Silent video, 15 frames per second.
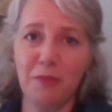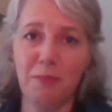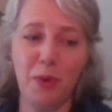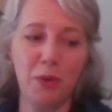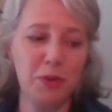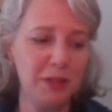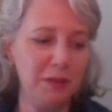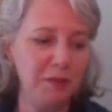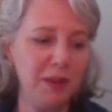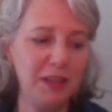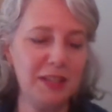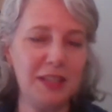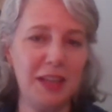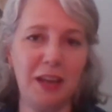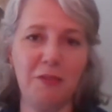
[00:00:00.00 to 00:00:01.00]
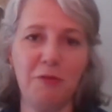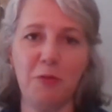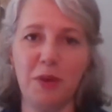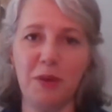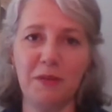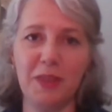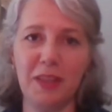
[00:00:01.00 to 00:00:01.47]
Most of us have
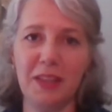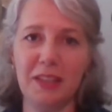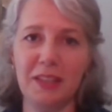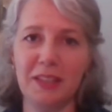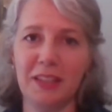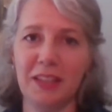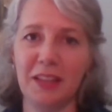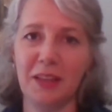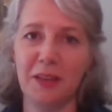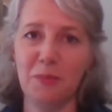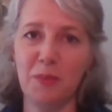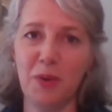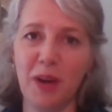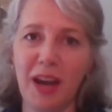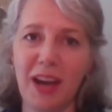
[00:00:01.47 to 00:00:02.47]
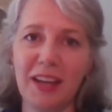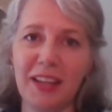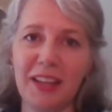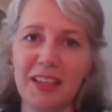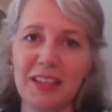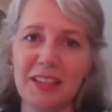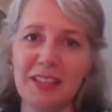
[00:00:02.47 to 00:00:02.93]
one of these
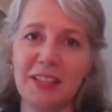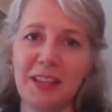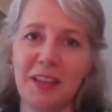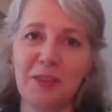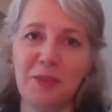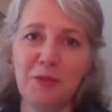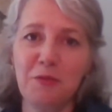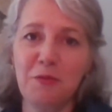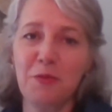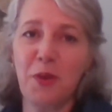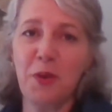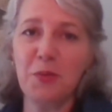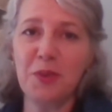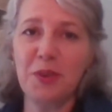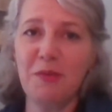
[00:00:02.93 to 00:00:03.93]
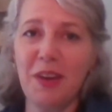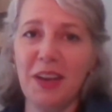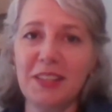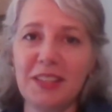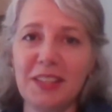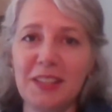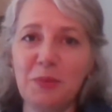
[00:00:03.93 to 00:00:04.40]
miraculous phone
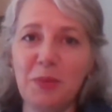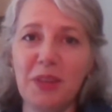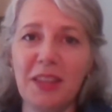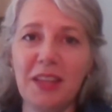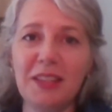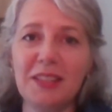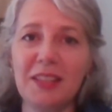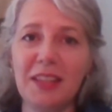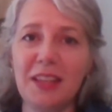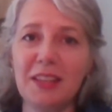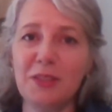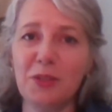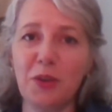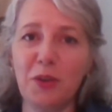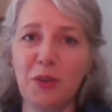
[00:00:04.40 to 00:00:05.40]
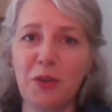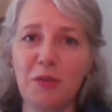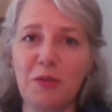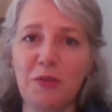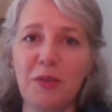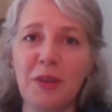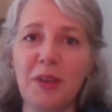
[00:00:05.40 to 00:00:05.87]
devices with us that serve